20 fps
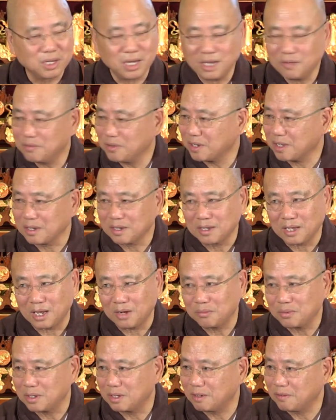never can
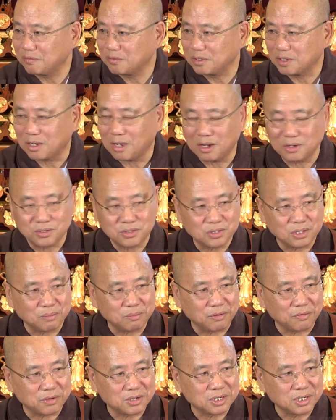get rid of the
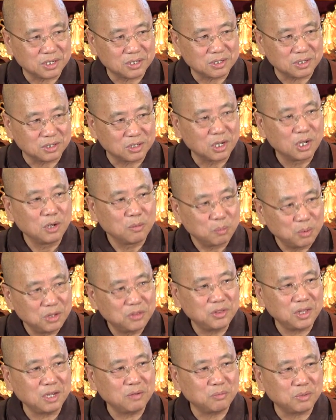concept of existence. We
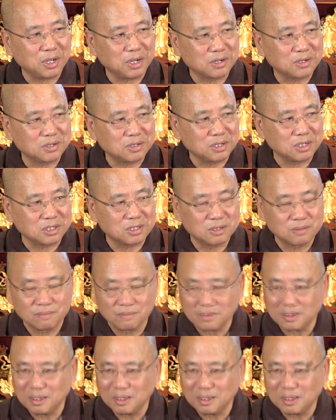think we exist.